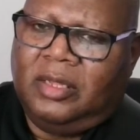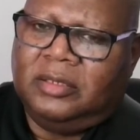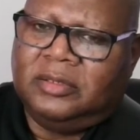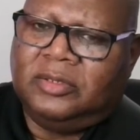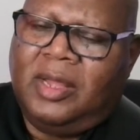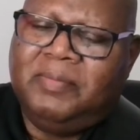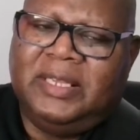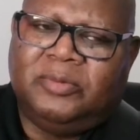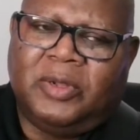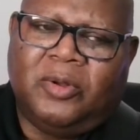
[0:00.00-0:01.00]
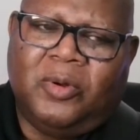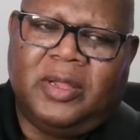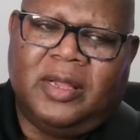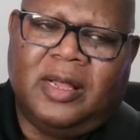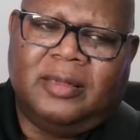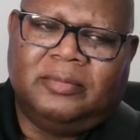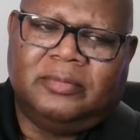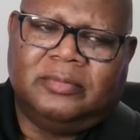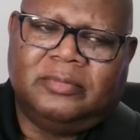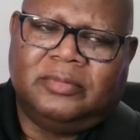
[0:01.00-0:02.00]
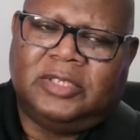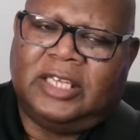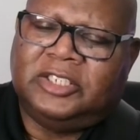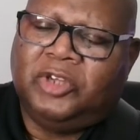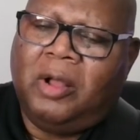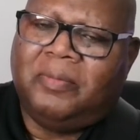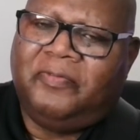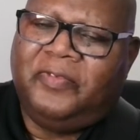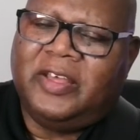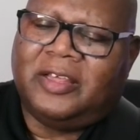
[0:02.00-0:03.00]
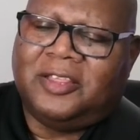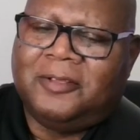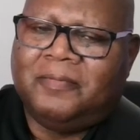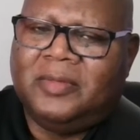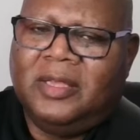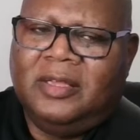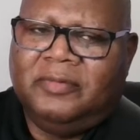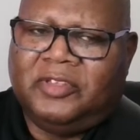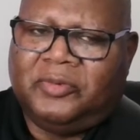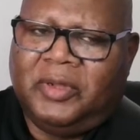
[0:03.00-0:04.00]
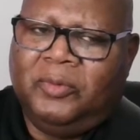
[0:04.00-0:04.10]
So that means we're going up. It's that sharp 5th degree.